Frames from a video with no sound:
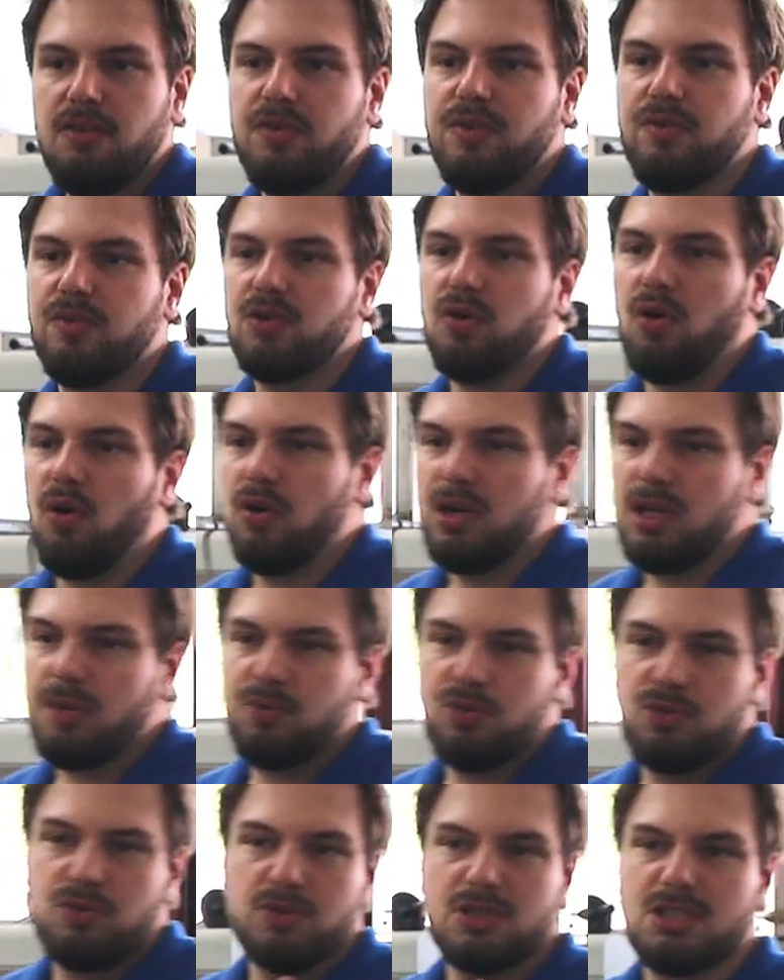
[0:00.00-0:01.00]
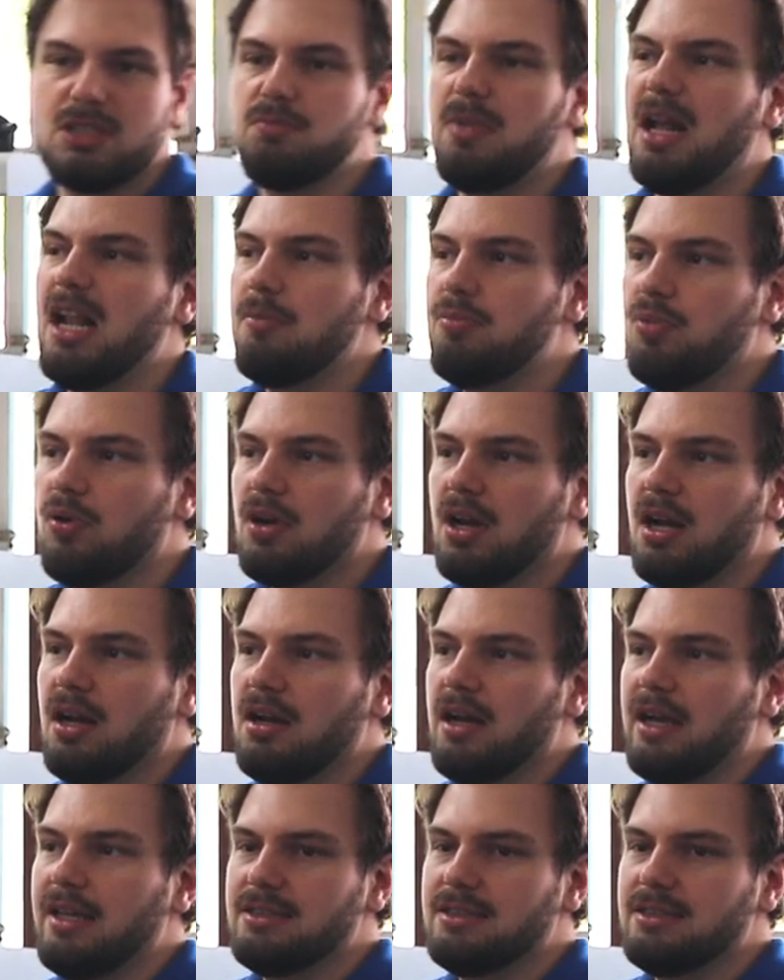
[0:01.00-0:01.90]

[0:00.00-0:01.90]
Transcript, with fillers: We would only produce a bell puller,